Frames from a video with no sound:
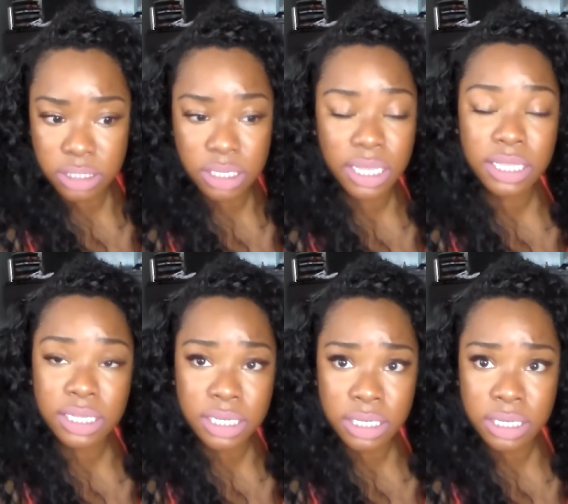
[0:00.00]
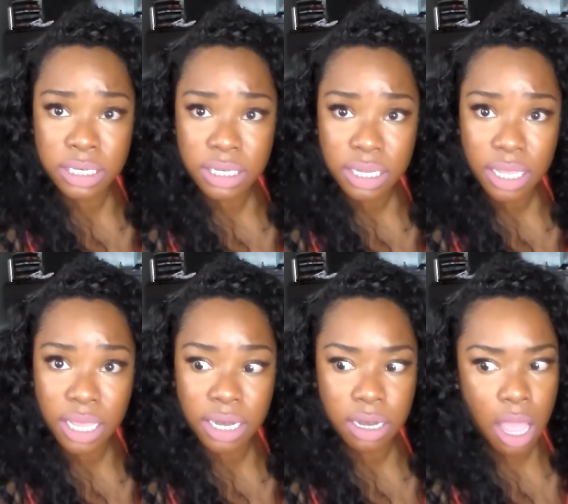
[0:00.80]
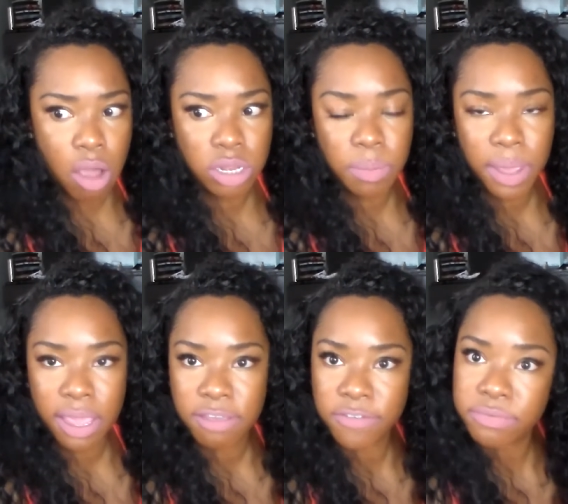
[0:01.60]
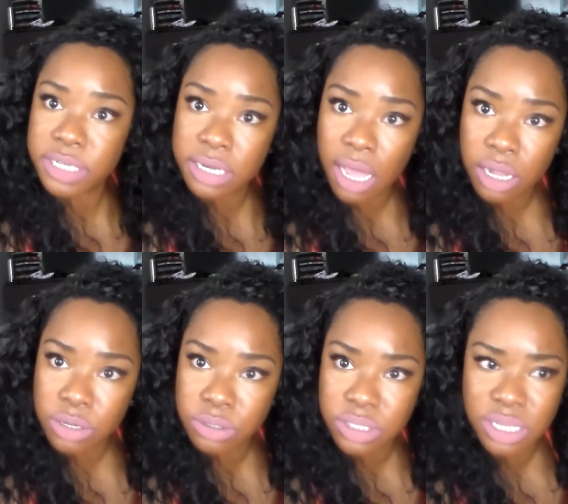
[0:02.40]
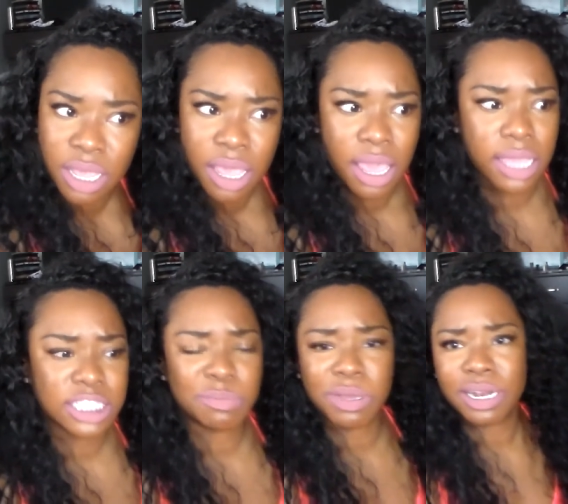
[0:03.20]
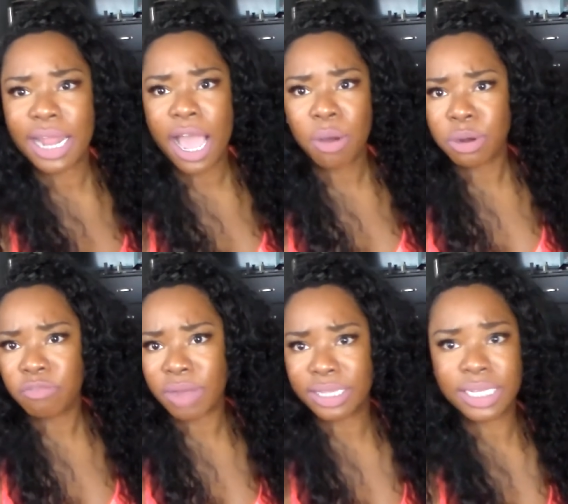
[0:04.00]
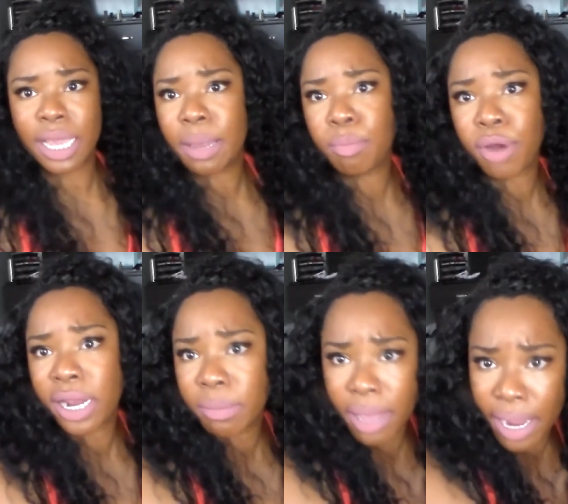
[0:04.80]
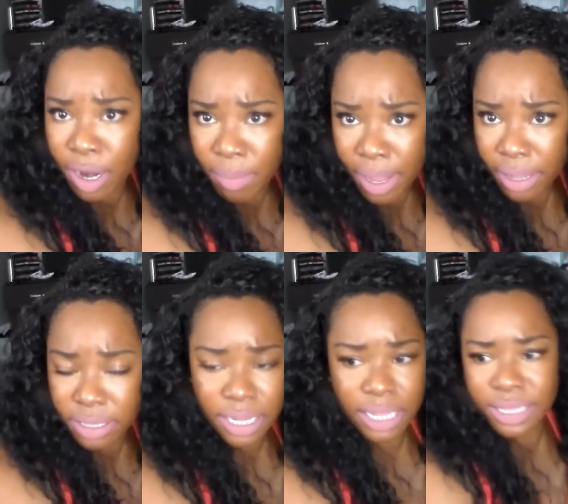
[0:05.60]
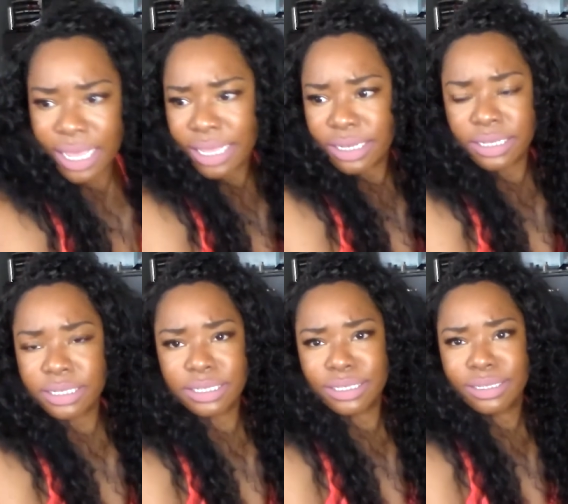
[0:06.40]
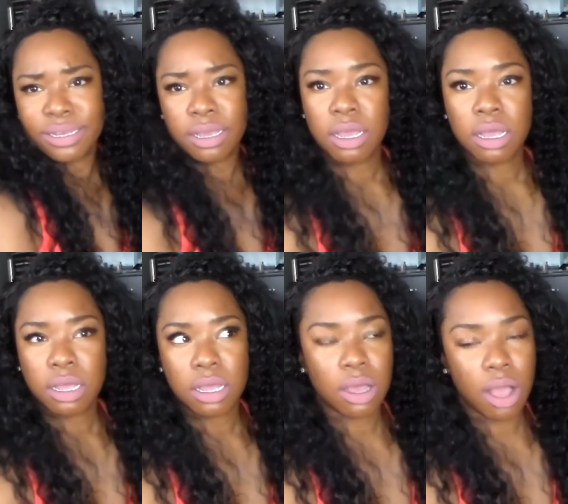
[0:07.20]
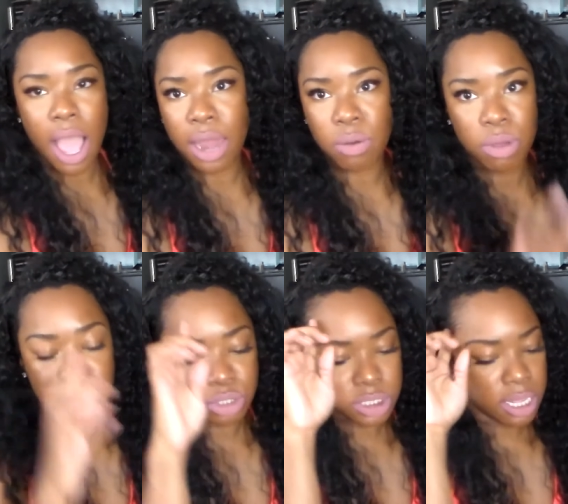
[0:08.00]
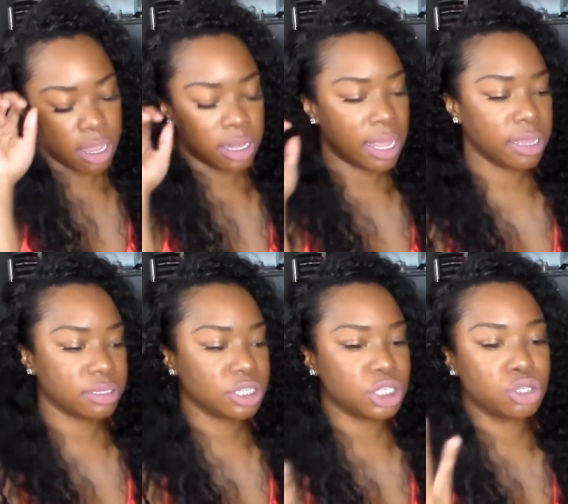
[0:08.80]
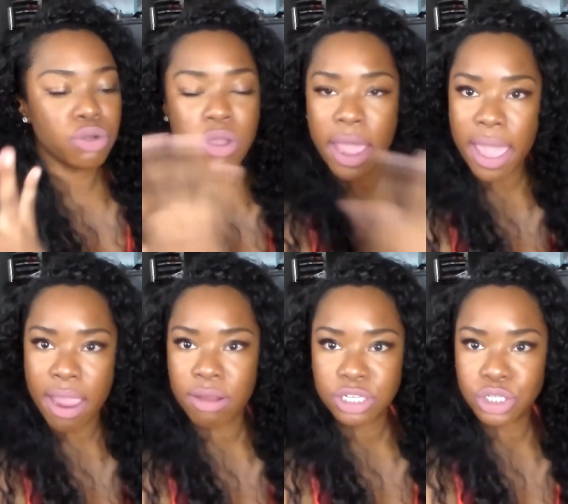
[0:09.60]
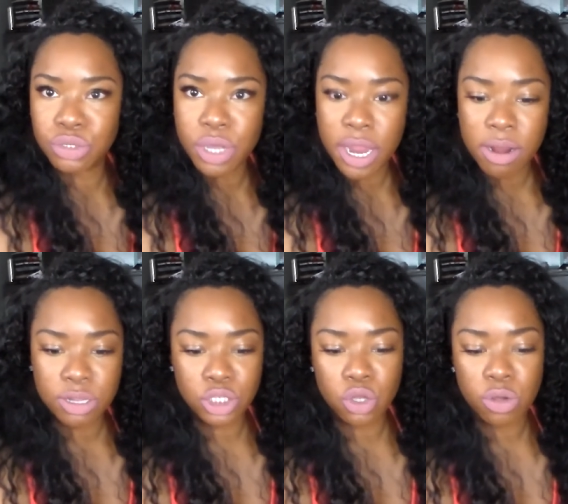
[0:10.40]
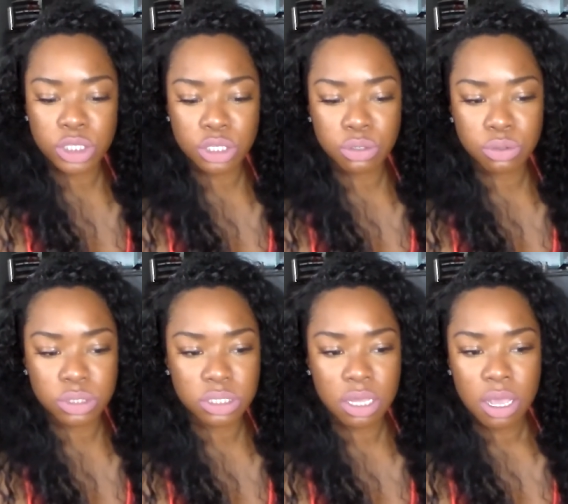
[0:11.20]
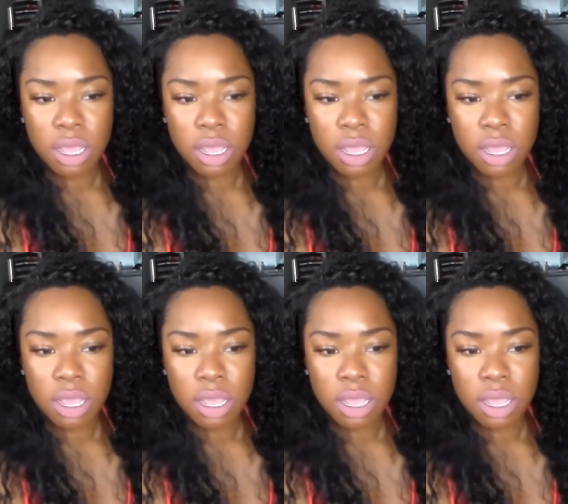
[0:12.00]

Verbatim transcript: to get done. And I only paid fifteen dollars and spent an hour of my time braiding my hair back. Like, that is, I don't understand. Like, just do your hair. Just do your hair. There's no excuse